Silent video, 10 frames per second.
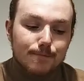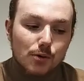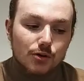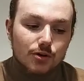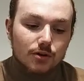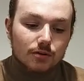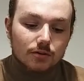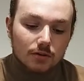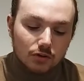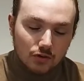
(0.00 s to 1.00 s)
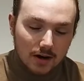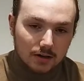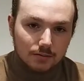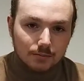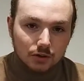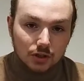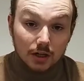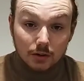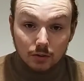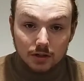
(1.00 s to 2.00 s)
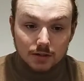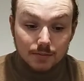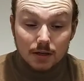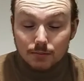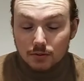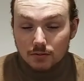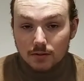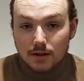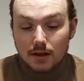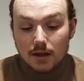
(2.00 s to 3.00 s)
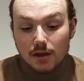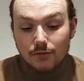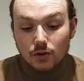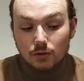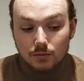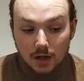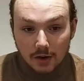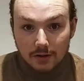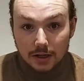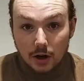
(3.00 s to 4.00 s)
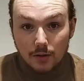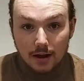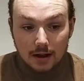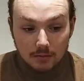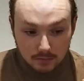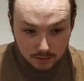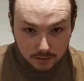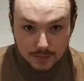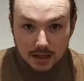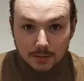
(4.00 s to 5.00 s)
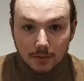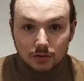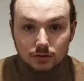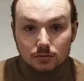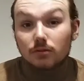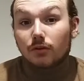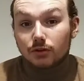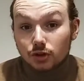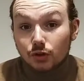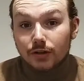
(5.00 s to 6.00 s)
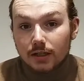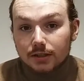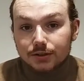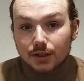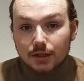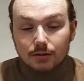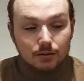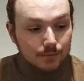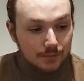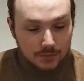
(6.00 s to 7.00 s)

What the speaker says: but you can attract much higher quality people if you're directly going out and meeting them on the street, let's say, or